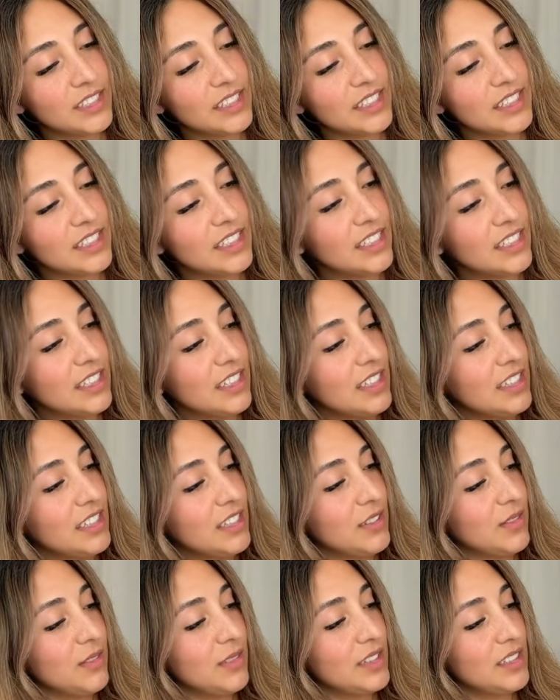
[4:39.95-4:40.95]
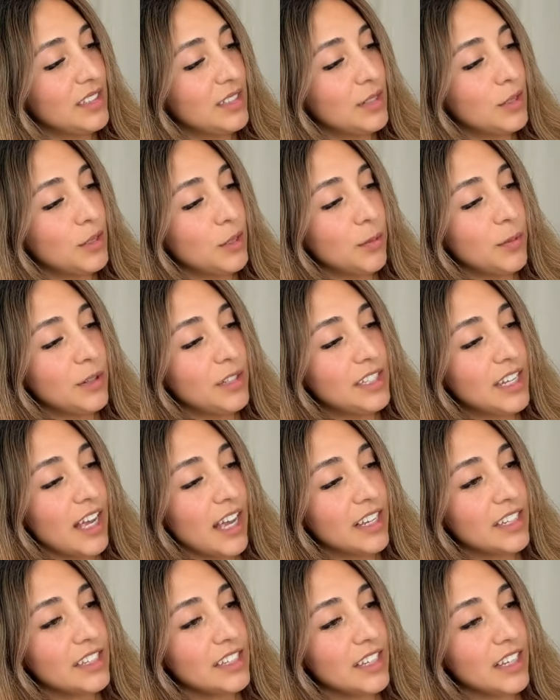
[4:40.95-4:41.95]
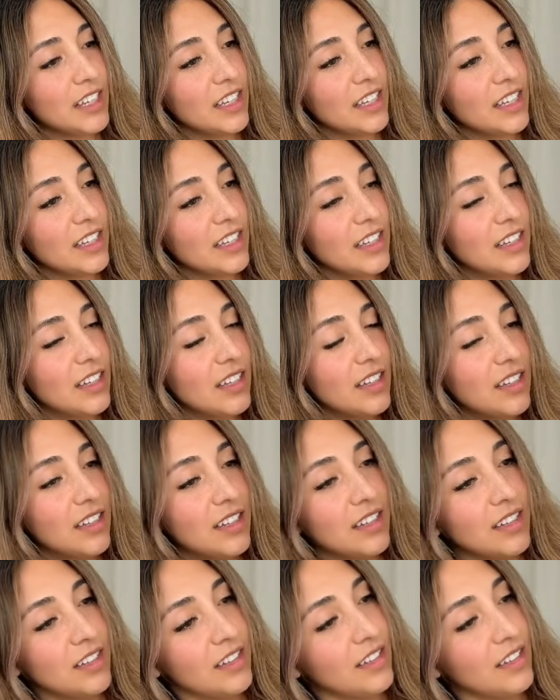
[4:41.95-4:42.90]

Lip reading: What is this? Oh, it's to protect it.